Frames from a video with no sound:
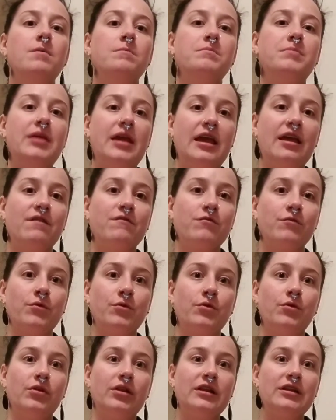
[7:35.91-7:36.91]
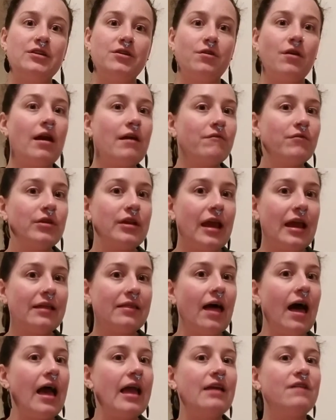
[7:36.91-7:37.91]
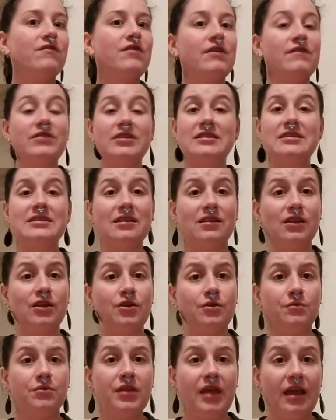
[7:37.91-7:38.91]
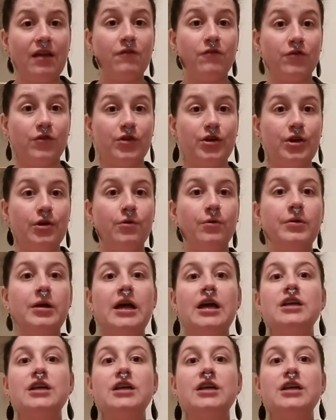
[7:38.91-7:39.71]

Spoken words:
being frugal into your everyday life if it's still a new thing for you.